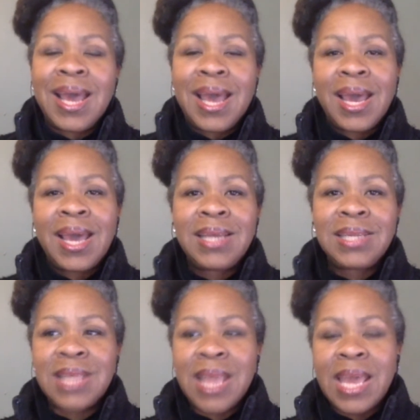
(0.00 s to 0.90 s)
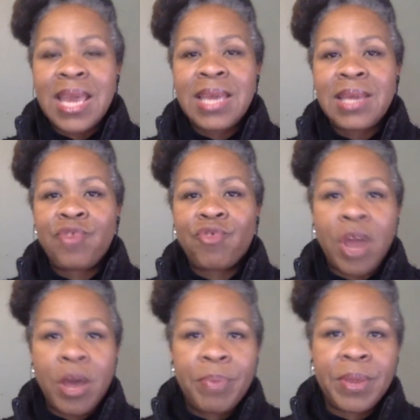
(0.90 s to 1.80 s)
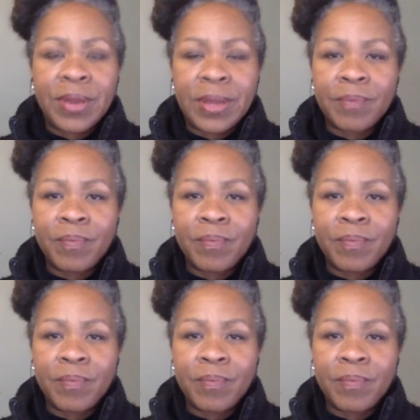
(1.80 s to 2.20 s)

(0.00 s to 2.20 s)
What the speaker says: has a trial period.